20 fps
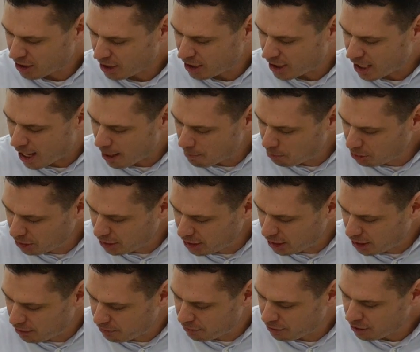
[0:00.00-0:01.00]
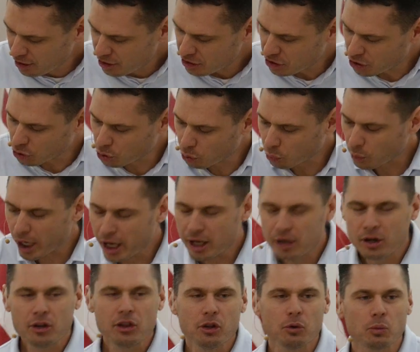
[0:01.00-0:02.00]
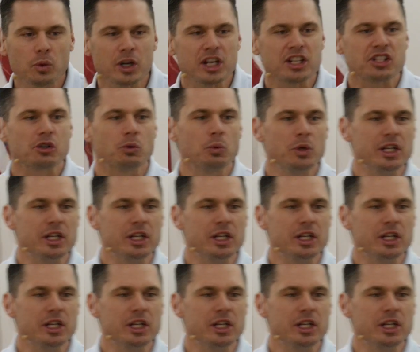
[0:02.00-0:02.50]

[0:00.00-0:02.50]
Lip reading: And I believe the greater the risk